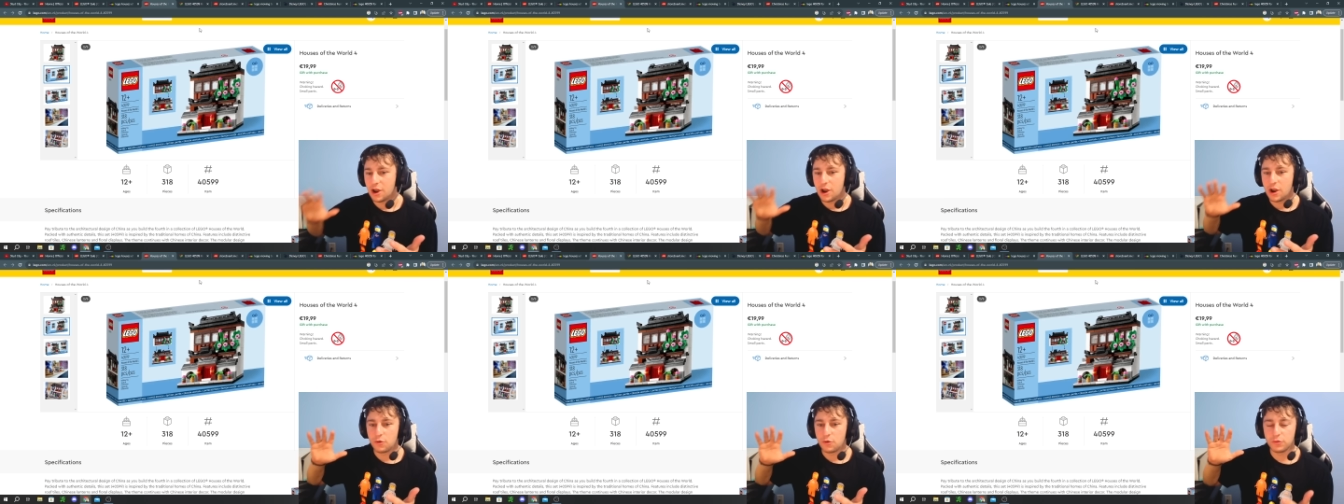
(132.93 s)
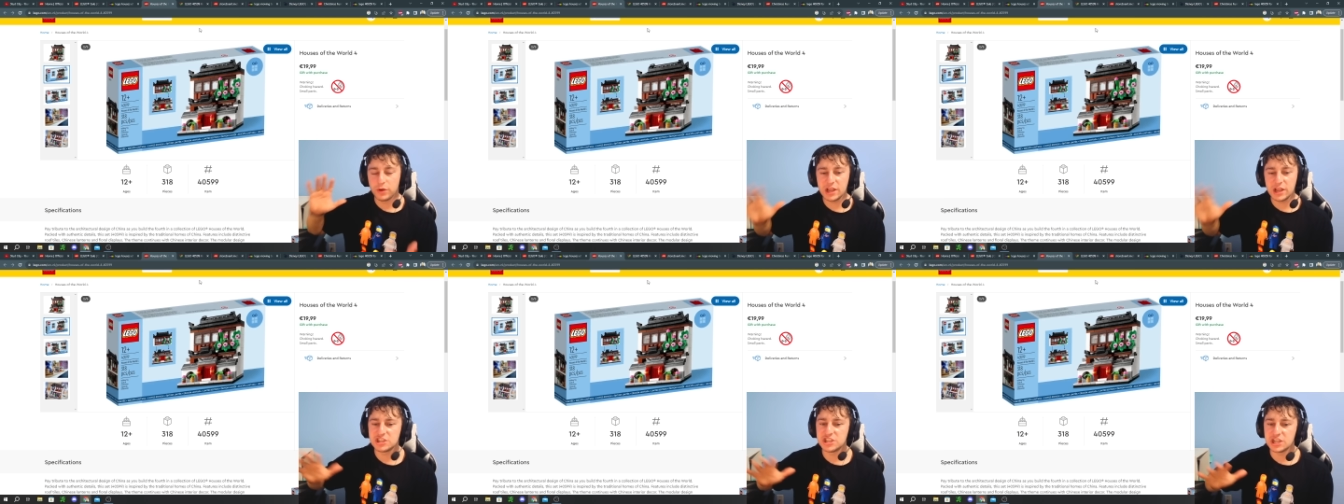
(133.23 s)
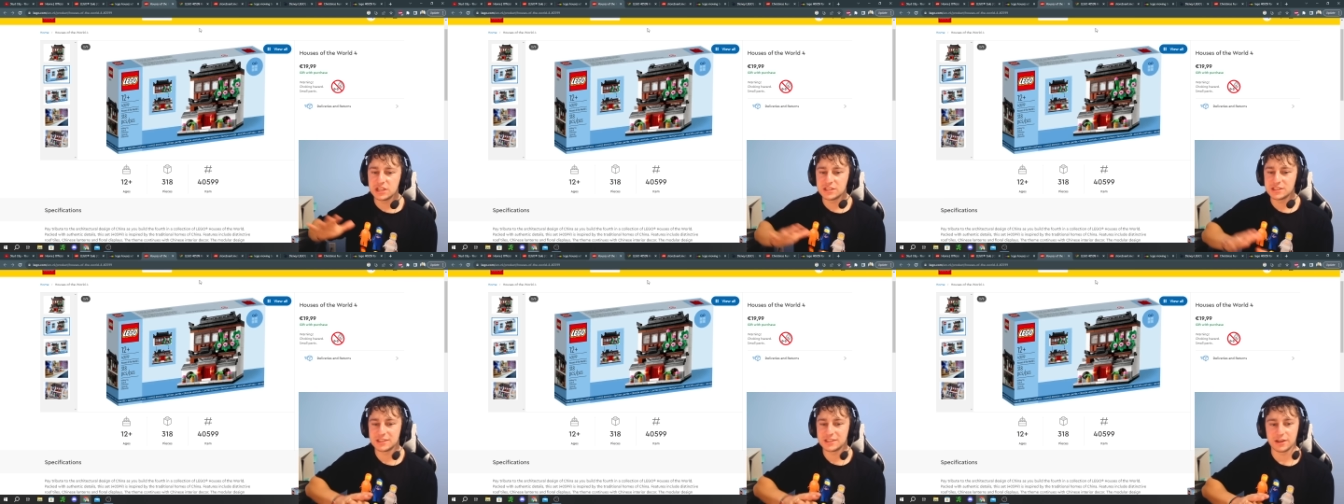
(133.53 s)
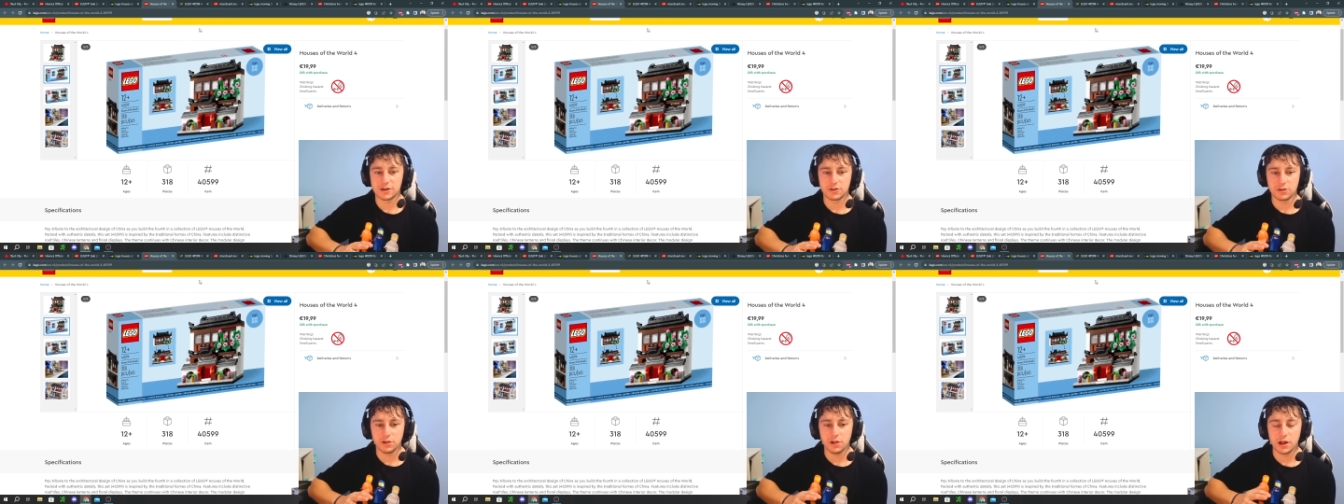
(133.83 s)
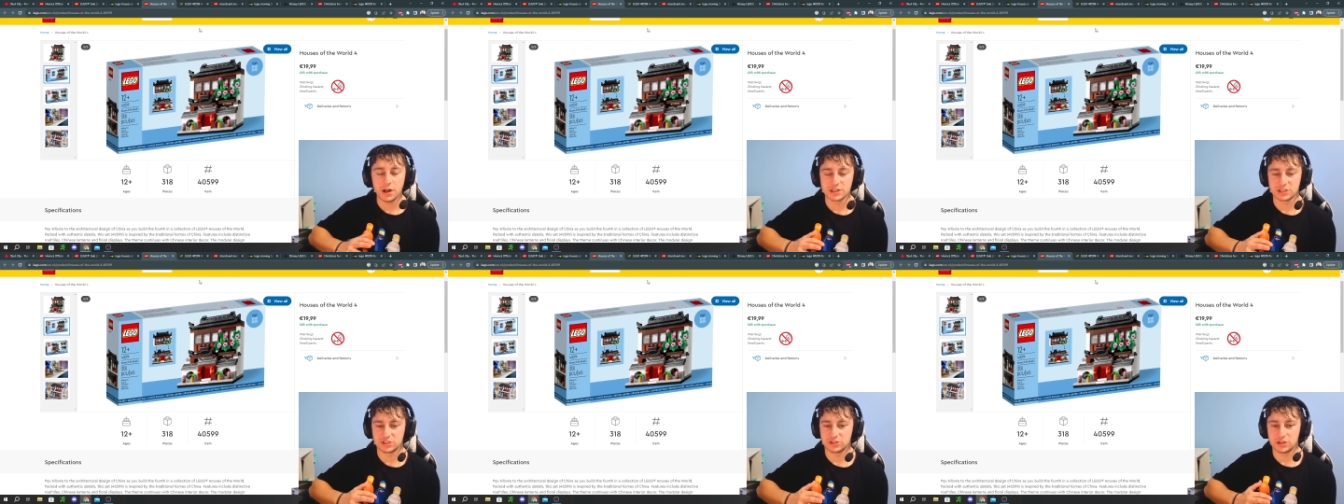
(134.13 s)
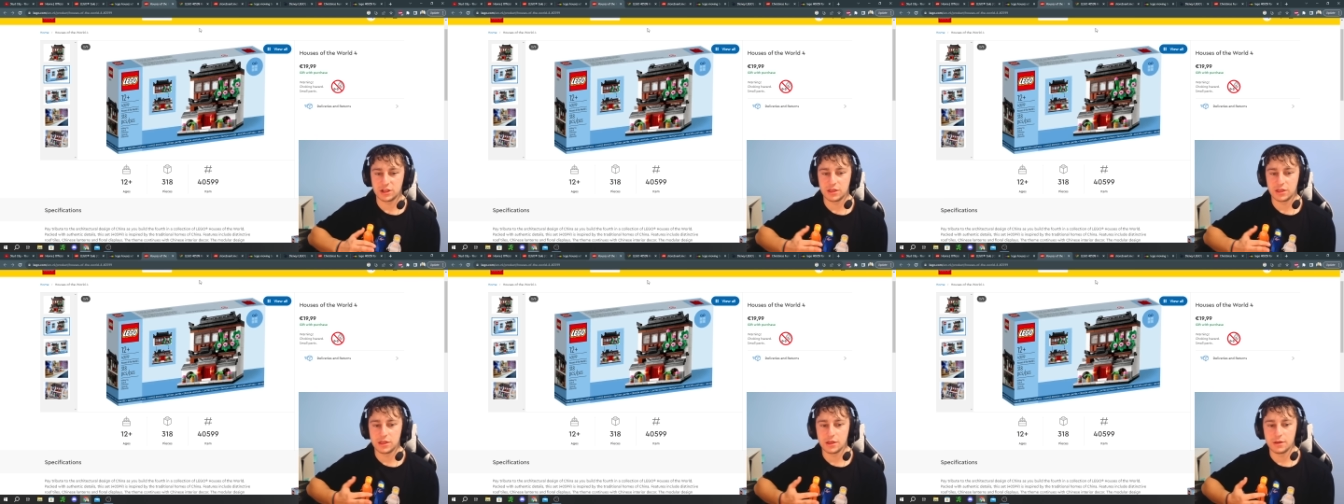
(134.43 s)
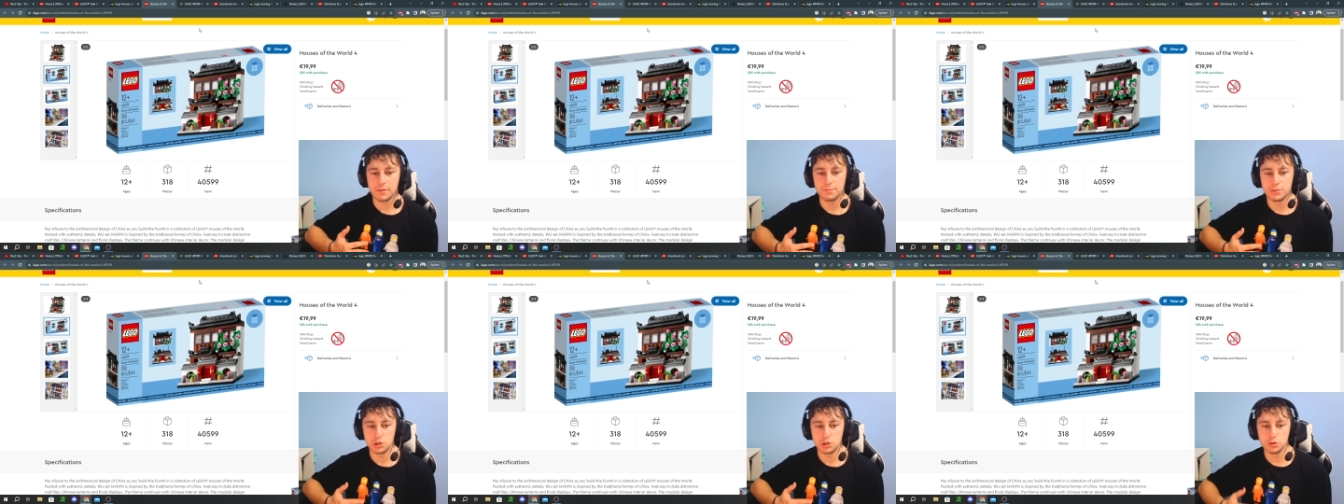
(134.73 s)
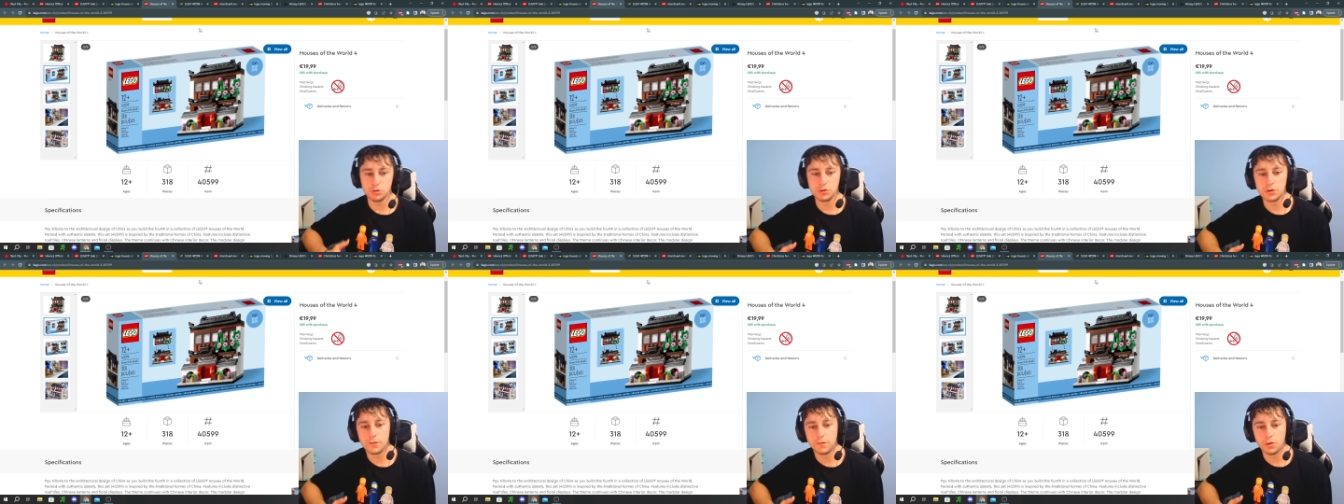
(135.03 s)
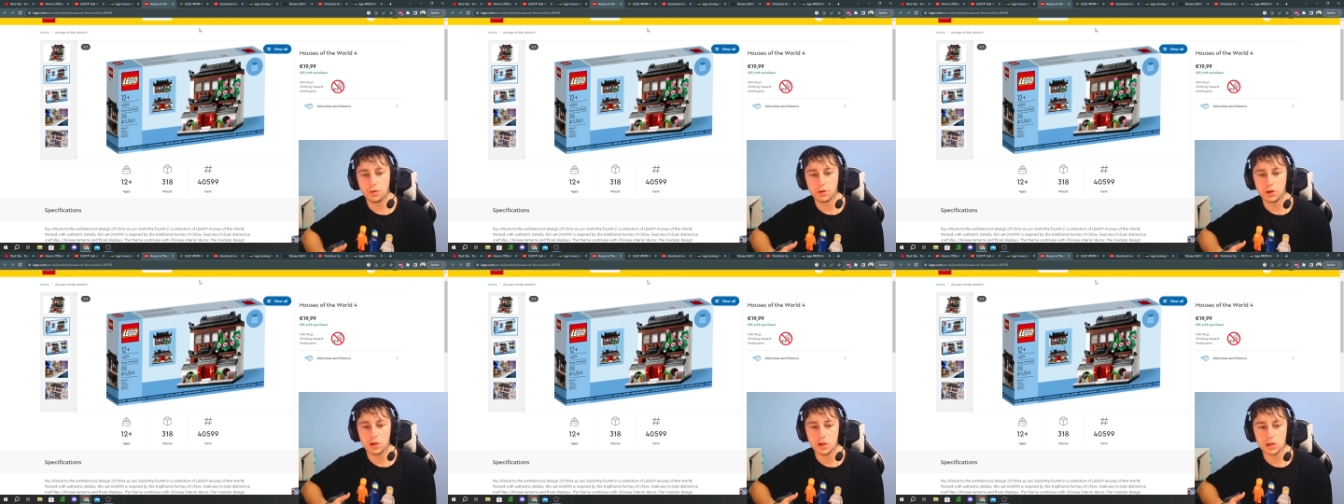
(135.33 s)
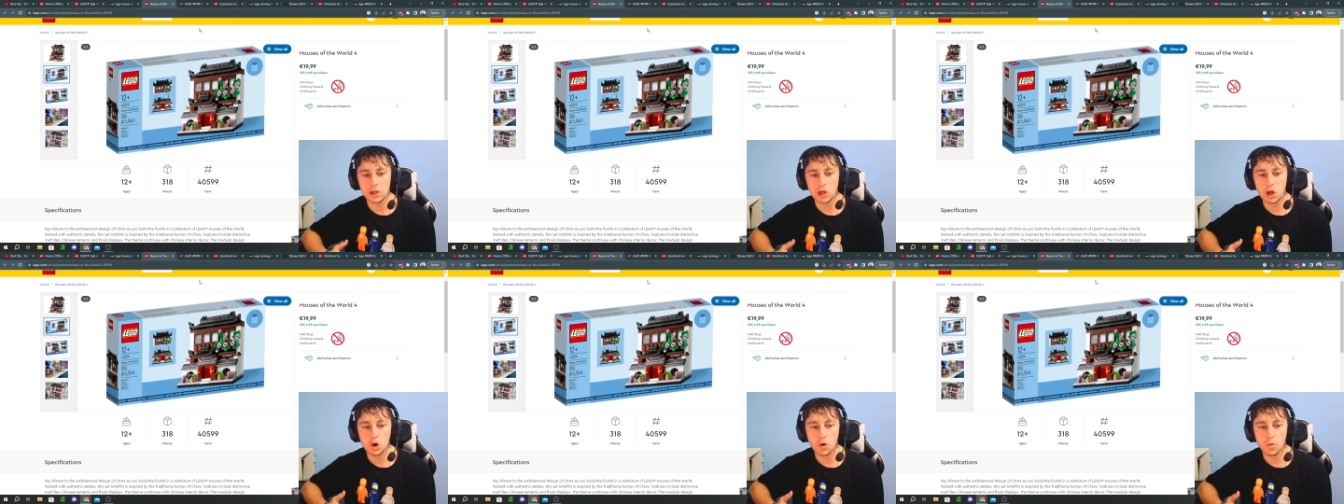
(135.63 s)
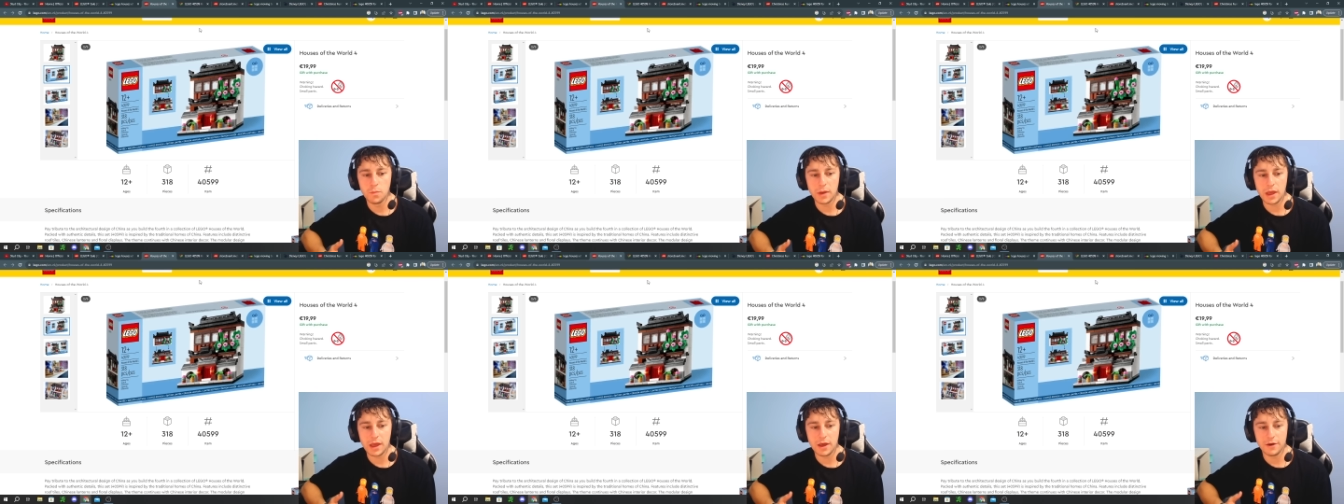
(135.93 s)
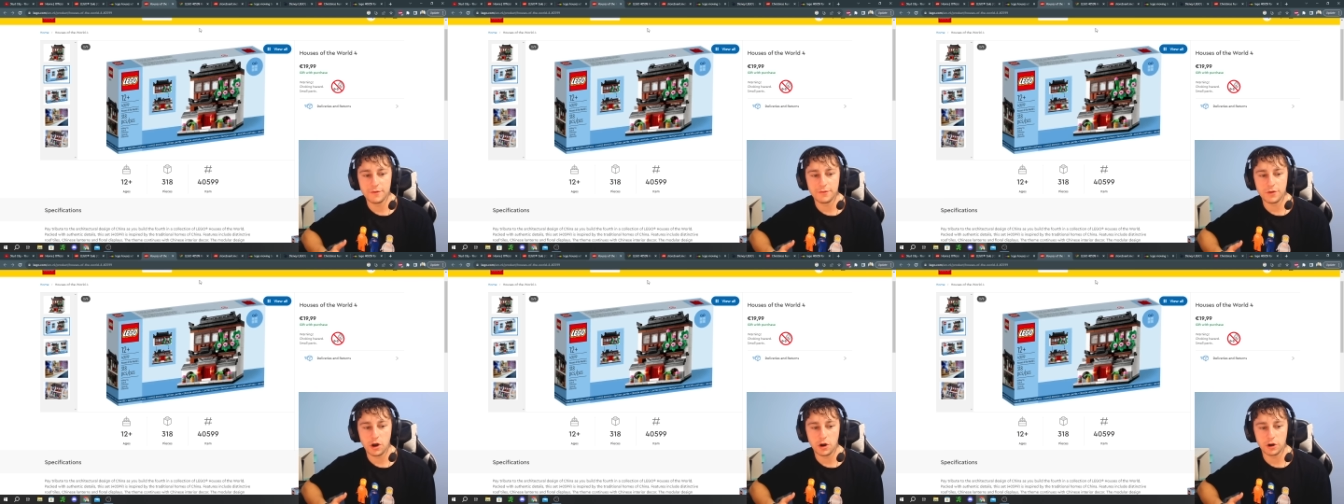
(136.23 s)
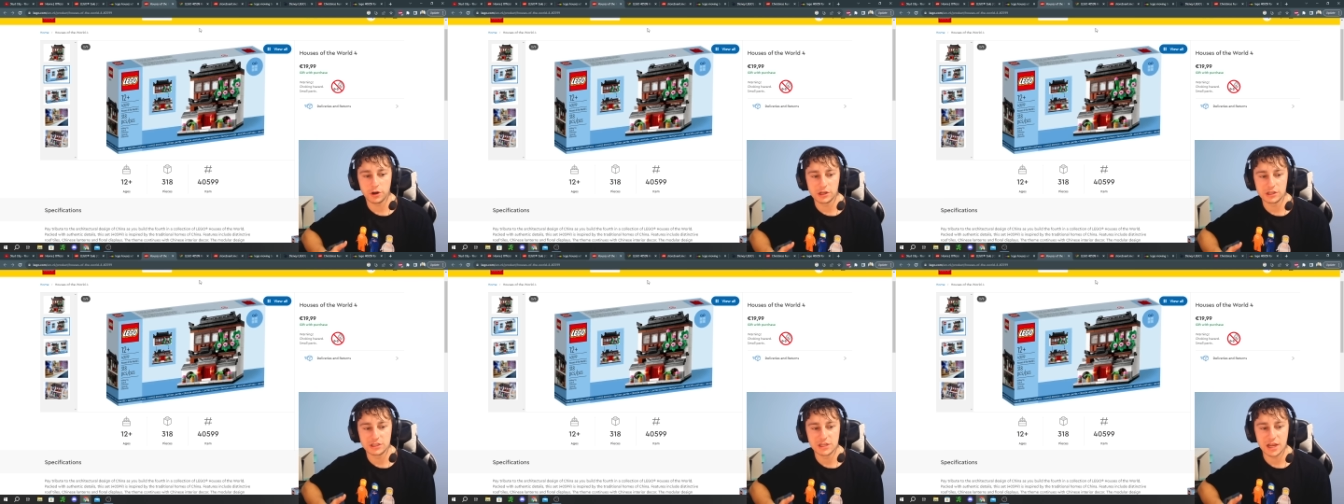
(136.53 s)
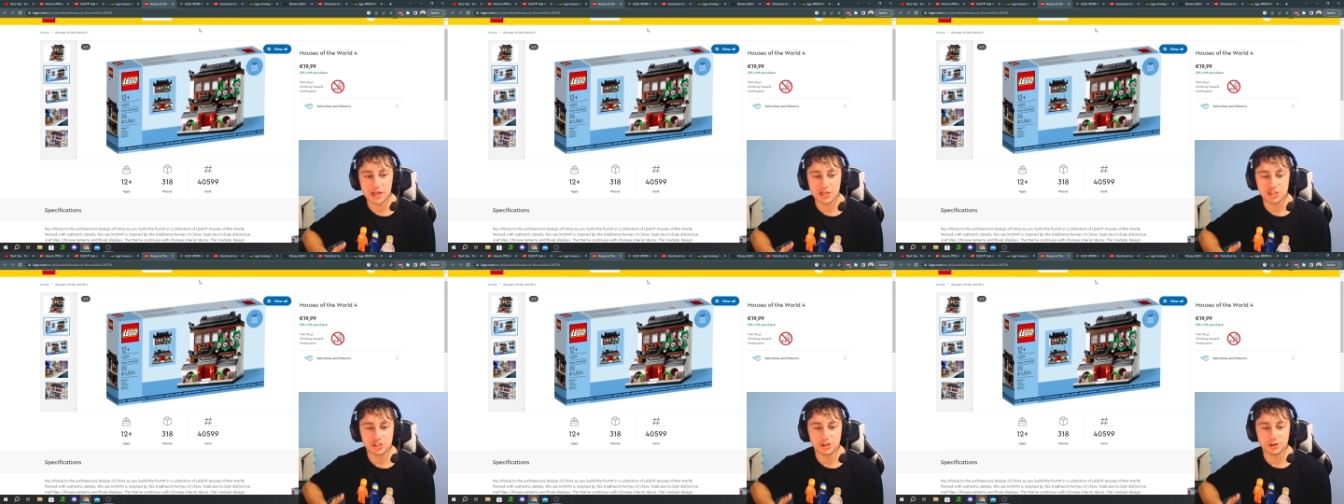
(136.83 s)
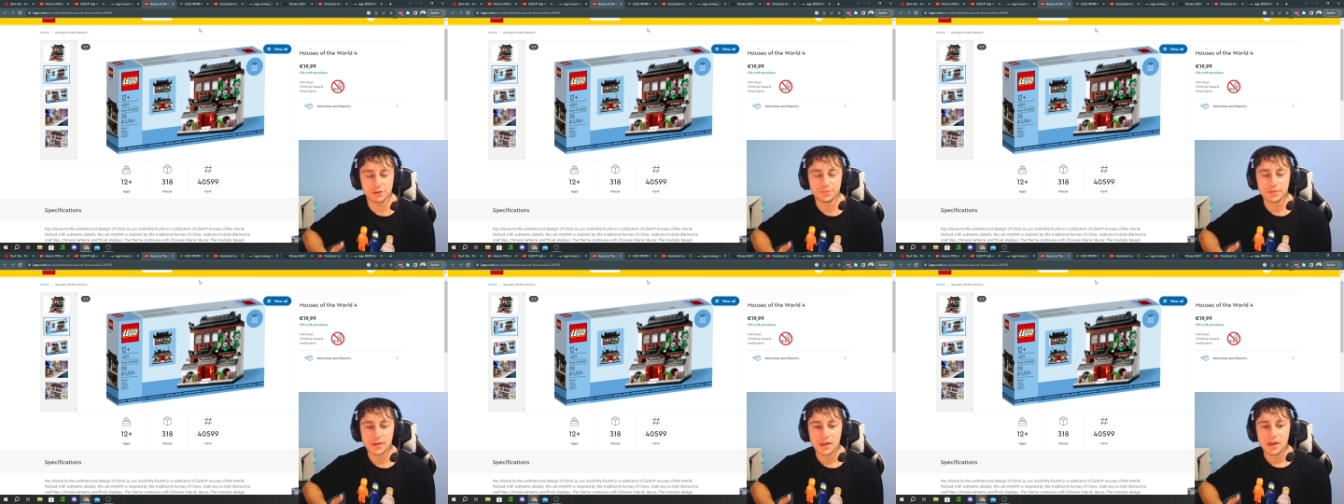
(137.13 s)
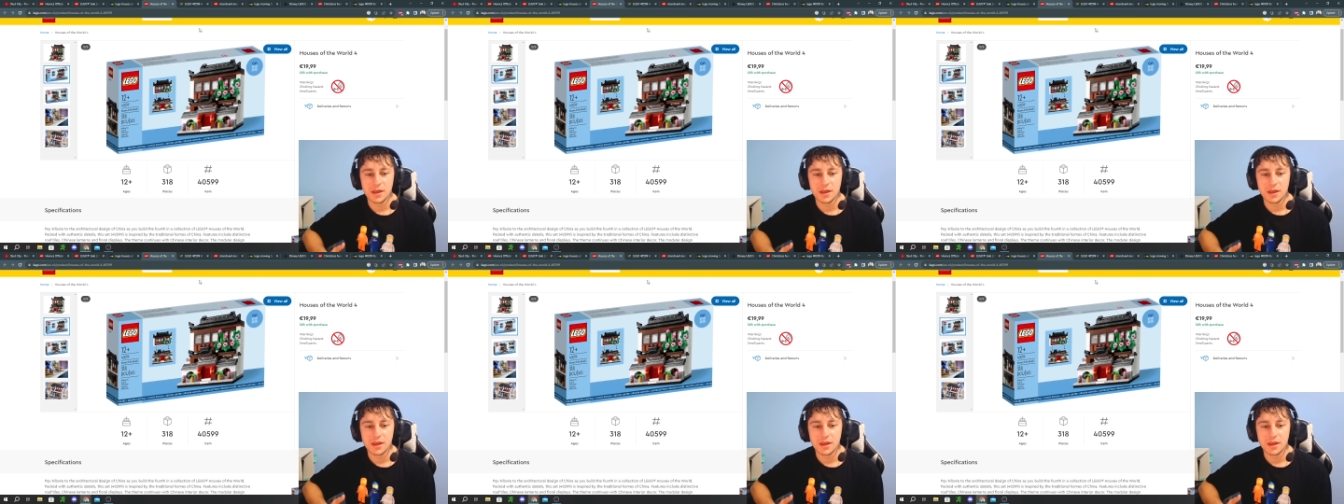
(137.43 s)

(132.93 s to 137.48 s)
regions across the beautiful globe of architecture